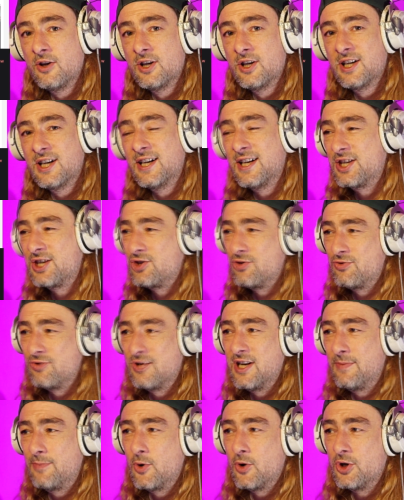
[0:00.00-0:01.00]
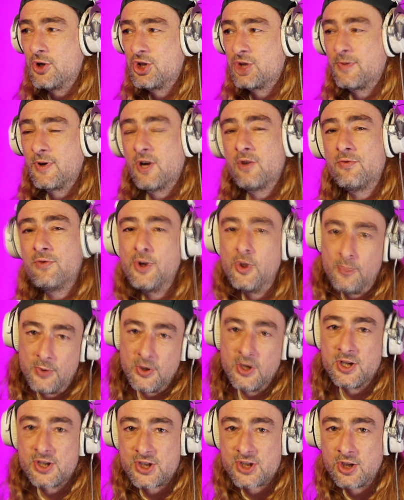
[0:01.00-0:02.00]
unless you're really pushed, but a real
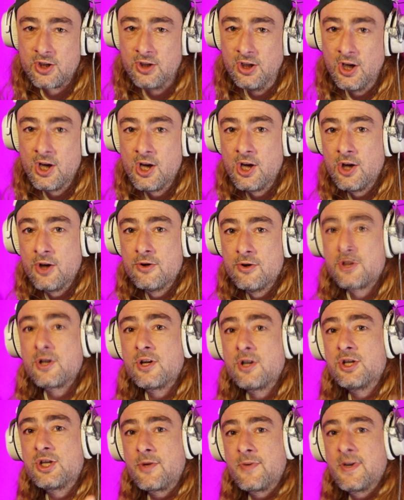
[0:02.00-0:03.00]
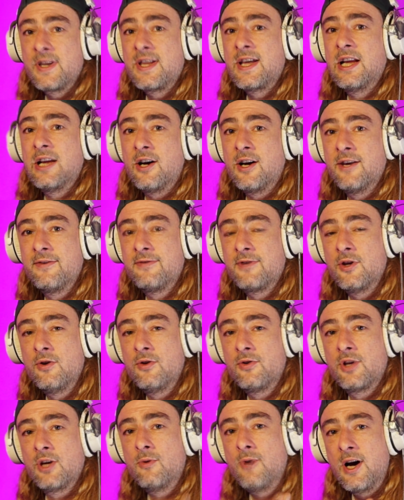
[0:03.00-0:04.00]
person who's done something in their life that you
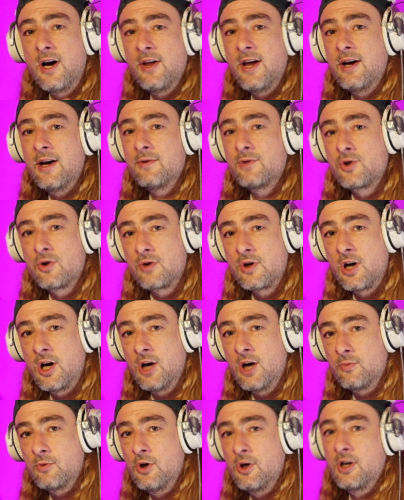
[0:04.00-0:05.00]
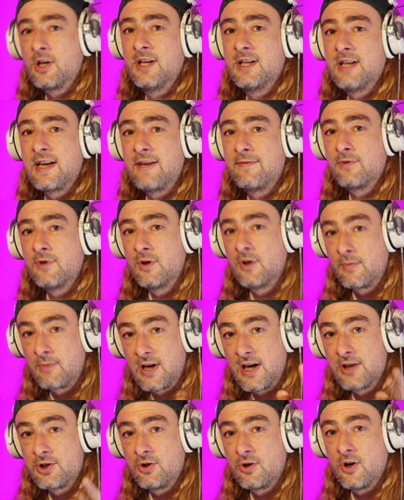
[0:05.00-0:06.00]
think, wow, that took hard work and endeavour, and I'm
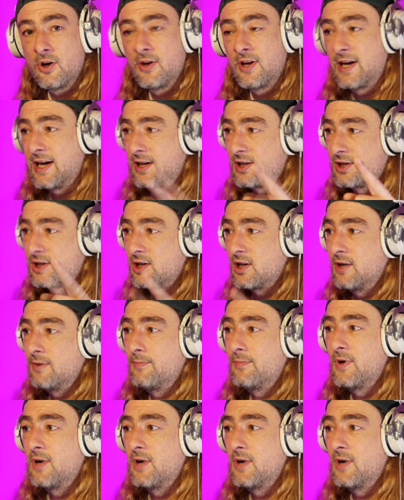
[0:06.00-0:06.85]
glad you got there because I